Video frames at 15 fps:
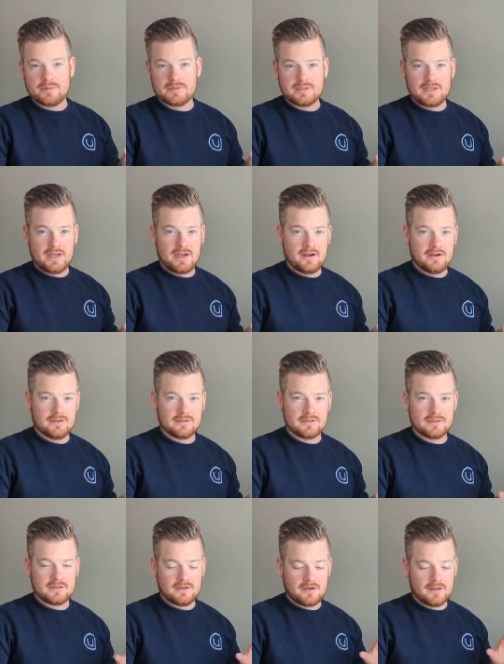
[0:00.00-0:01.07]

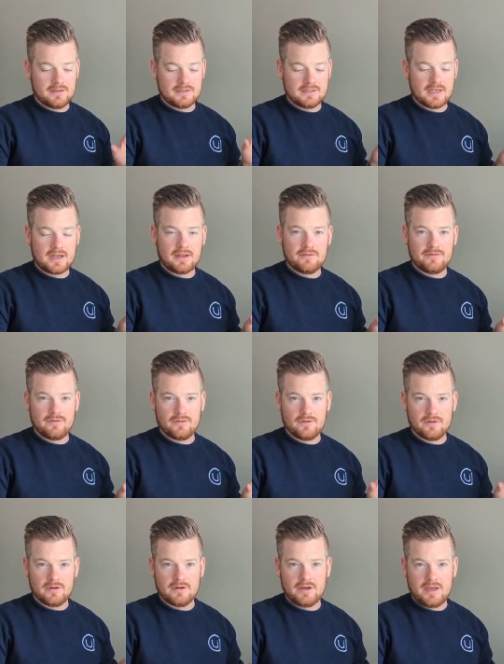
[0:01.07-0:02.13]
upstairs on the second
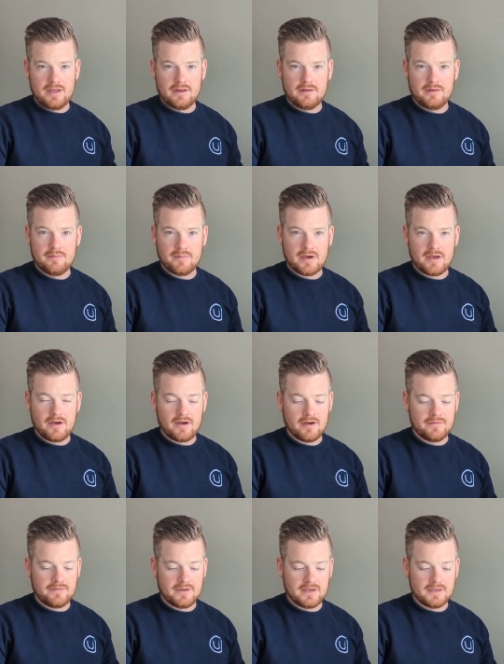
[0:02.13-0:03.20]
floor in my
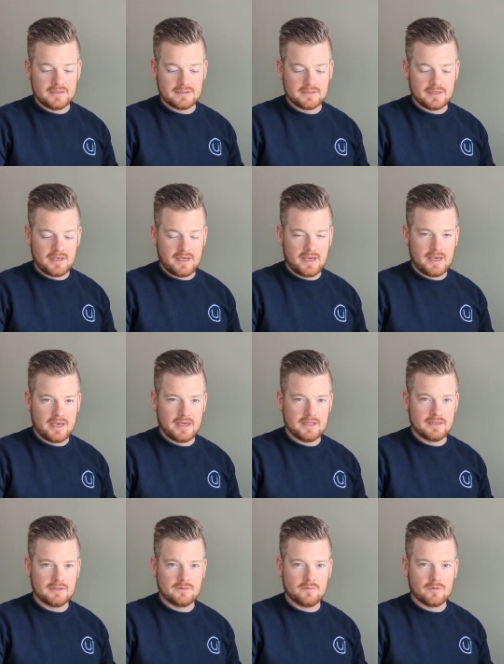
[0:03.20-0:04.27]
office
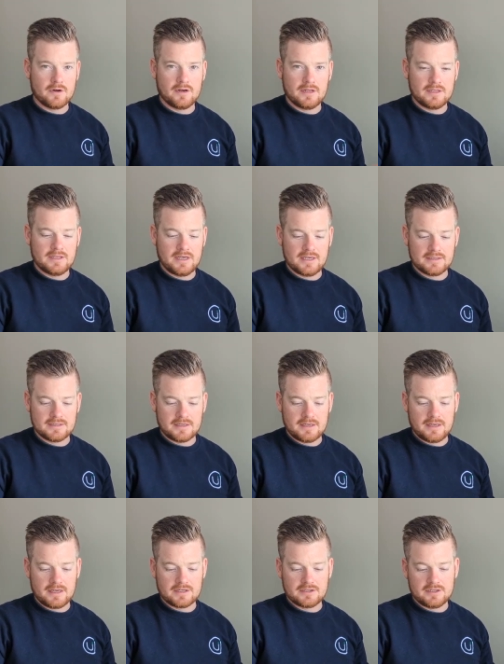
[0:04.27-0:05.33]
and we're going to test the
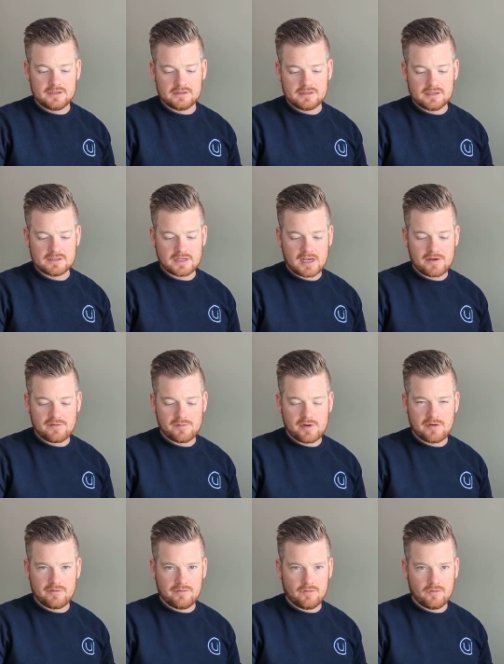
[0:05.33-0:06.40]
connection here. It says I have
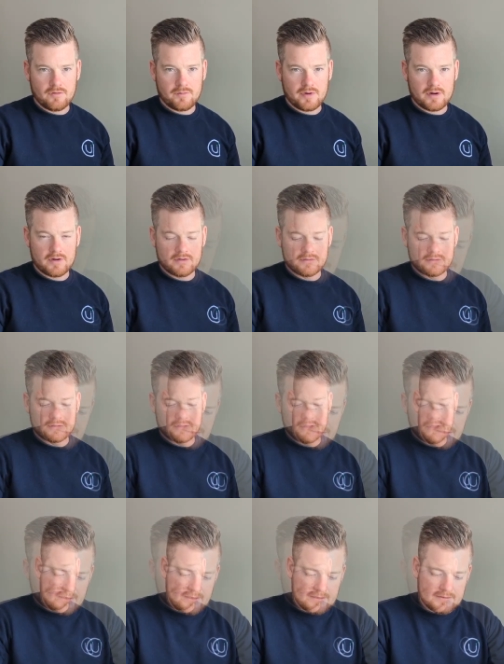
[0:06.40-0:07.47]
about four bars.
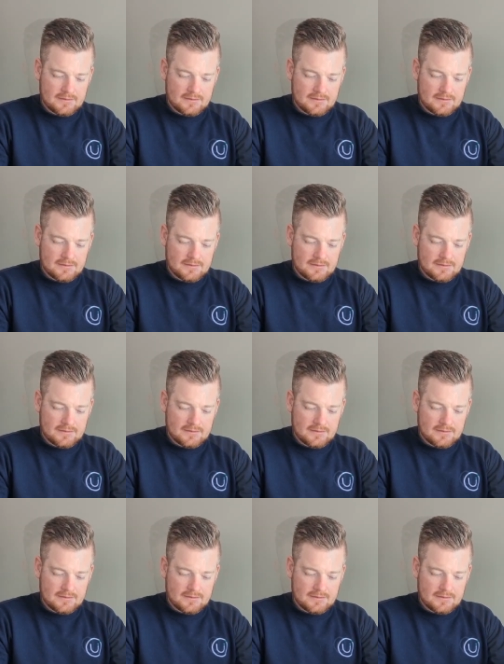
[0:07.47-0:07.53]
Yeah,